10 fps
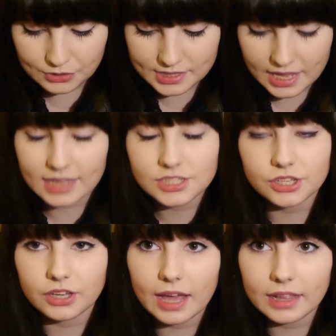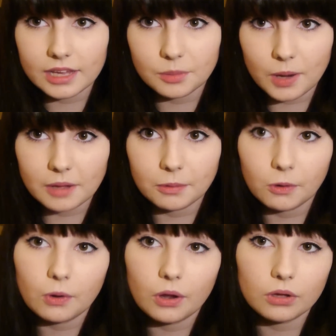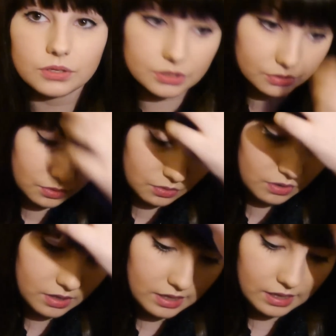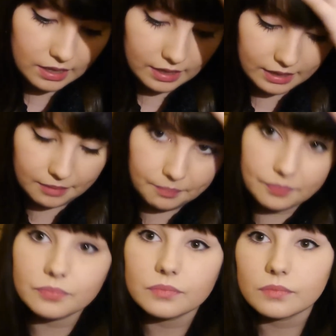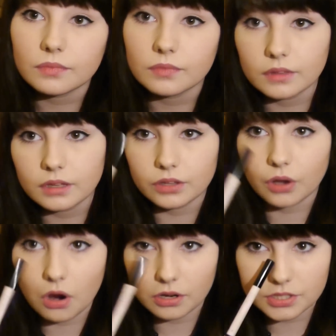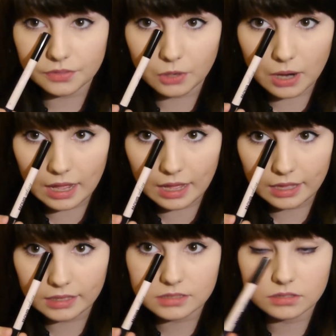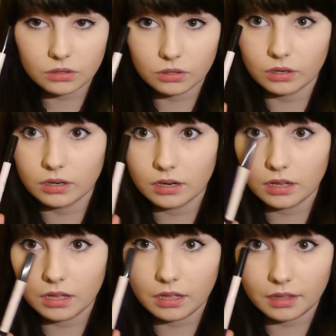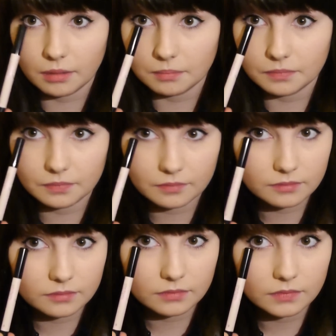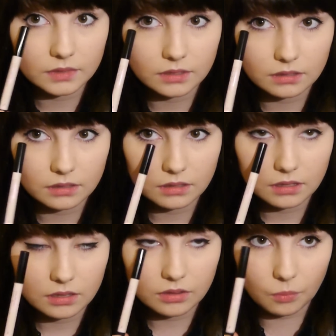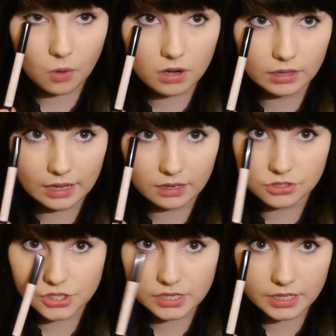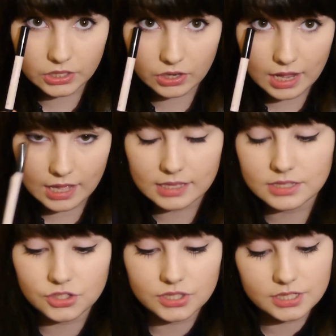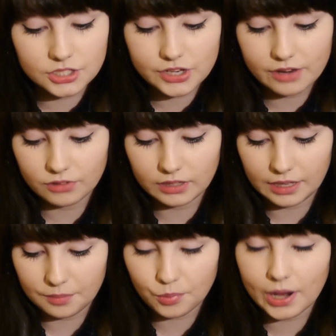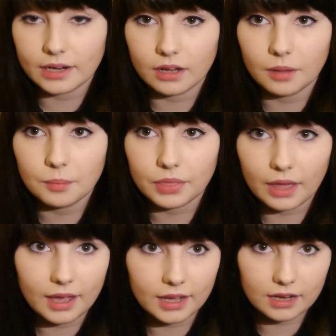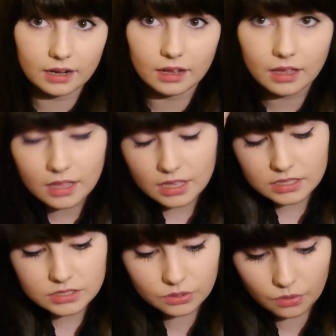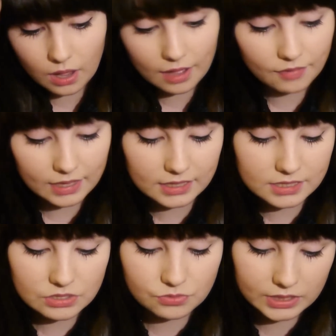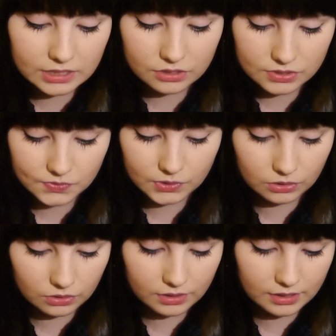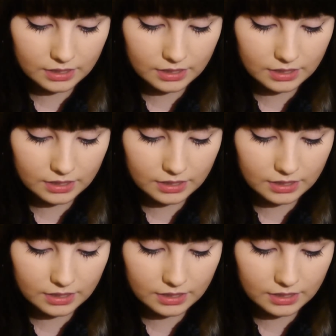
use that to highlight your brow bone, also the corners of your eyes, or the waterline underneath your eyes, just to generally brighten up the eye area. So I find this is really useful,